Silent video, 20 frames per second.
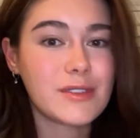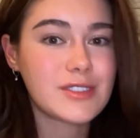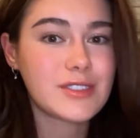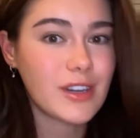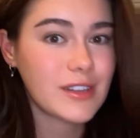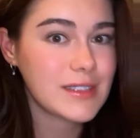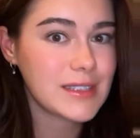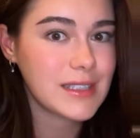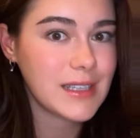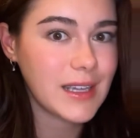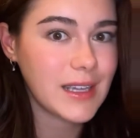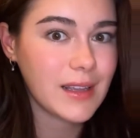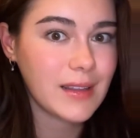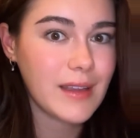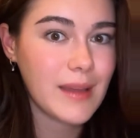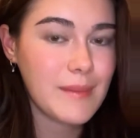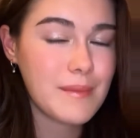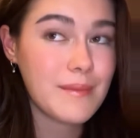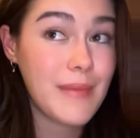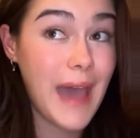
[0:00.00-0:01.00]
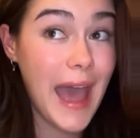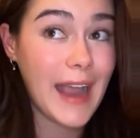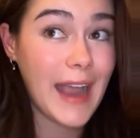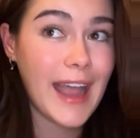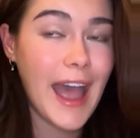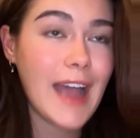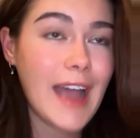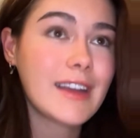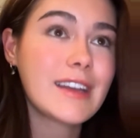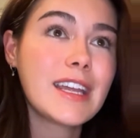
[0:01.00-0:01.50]
seeing back
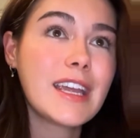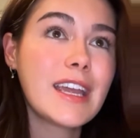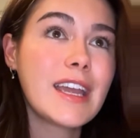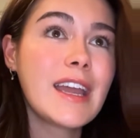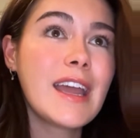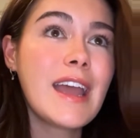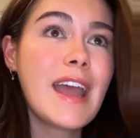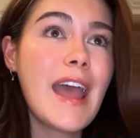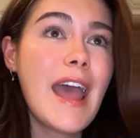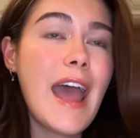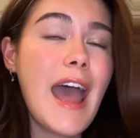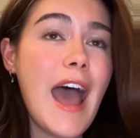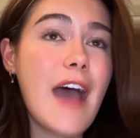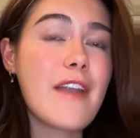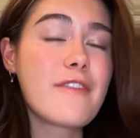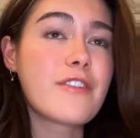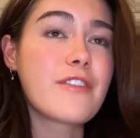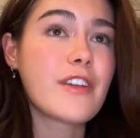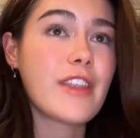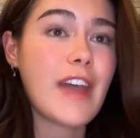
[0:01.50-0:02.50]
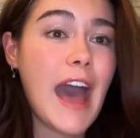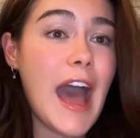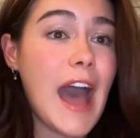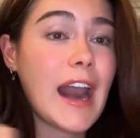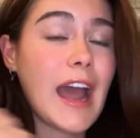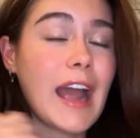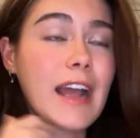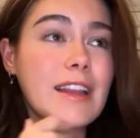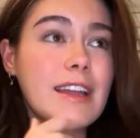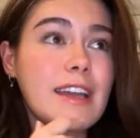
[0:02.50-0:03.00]
acne. And for that,
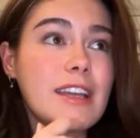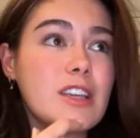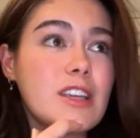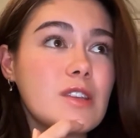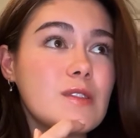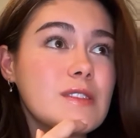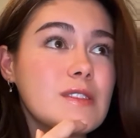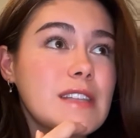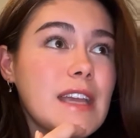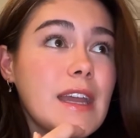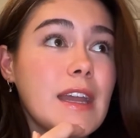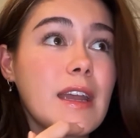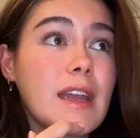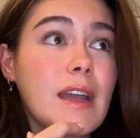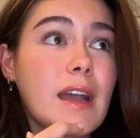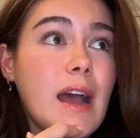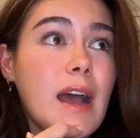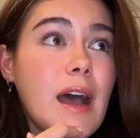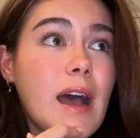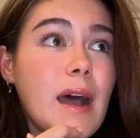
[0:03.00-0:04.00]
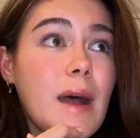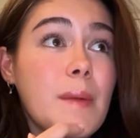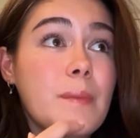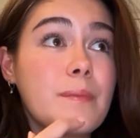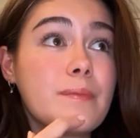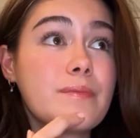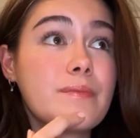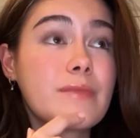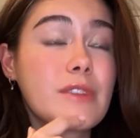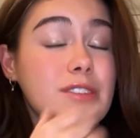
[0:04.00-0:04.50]
I like using,
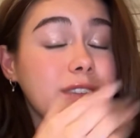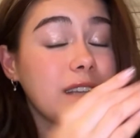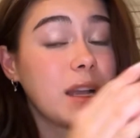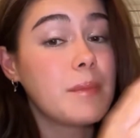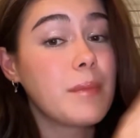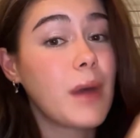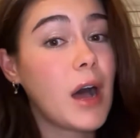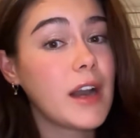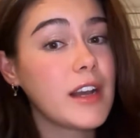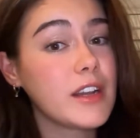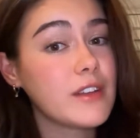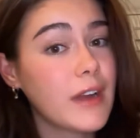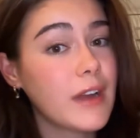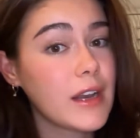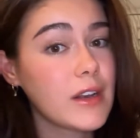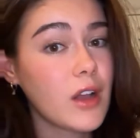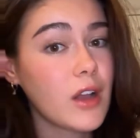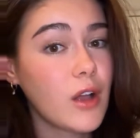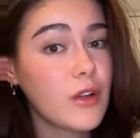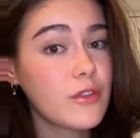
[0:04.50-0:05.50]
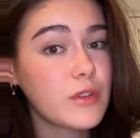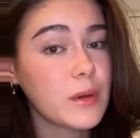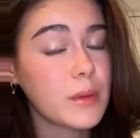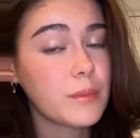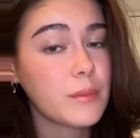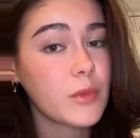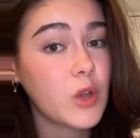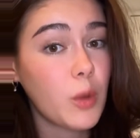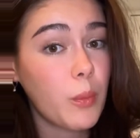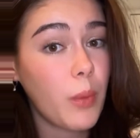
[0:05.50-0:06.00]
um, there's like a body retinol from
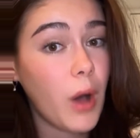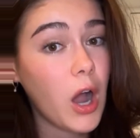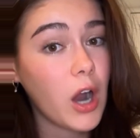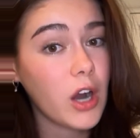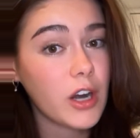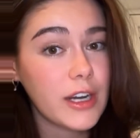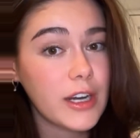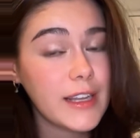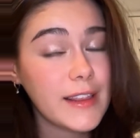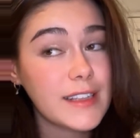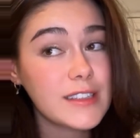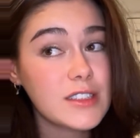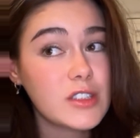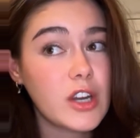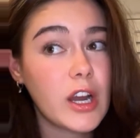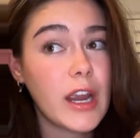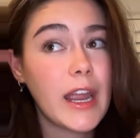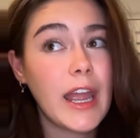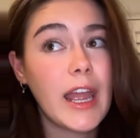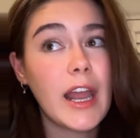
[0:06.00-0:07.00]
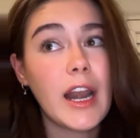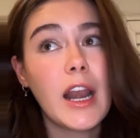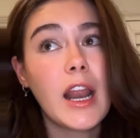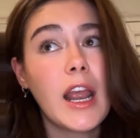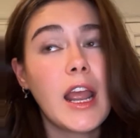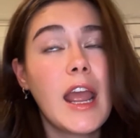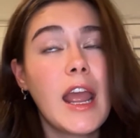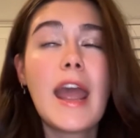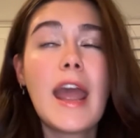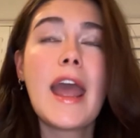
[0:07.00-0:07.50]
Kopari that's great
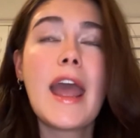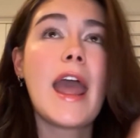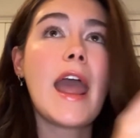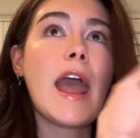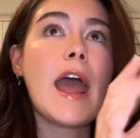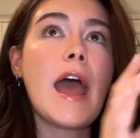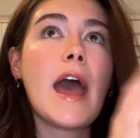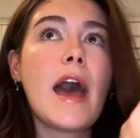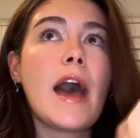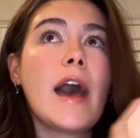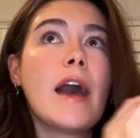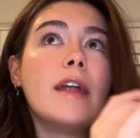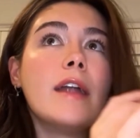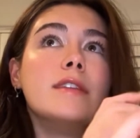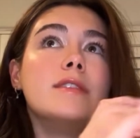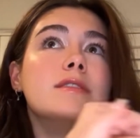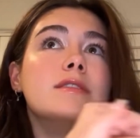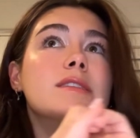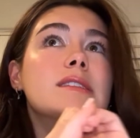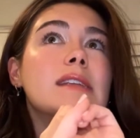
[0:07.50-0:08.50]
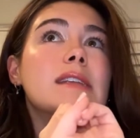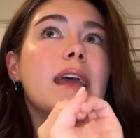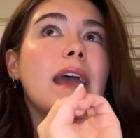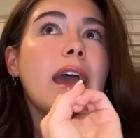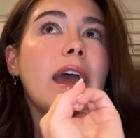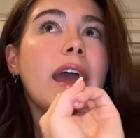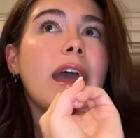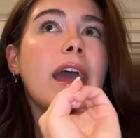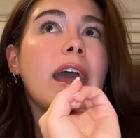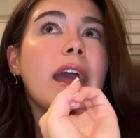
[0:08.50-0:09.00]
and
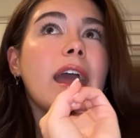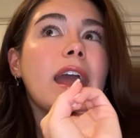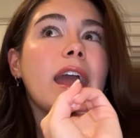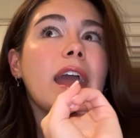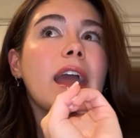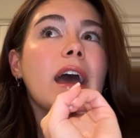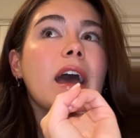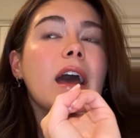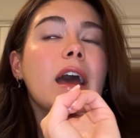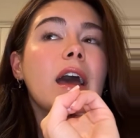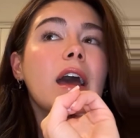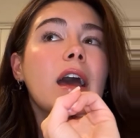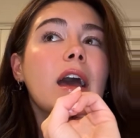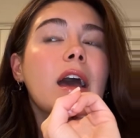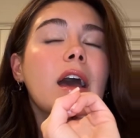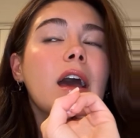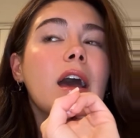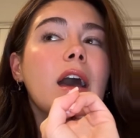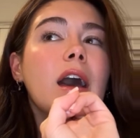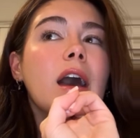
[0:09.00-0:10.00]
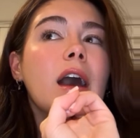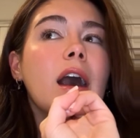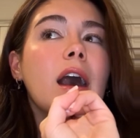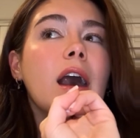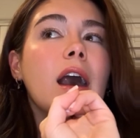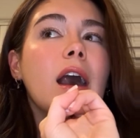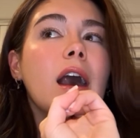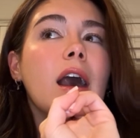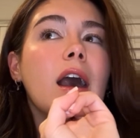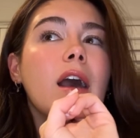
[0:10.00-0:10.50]
a
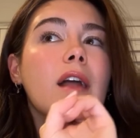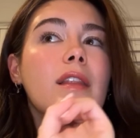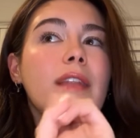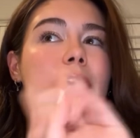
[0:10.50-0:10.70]
uh, like an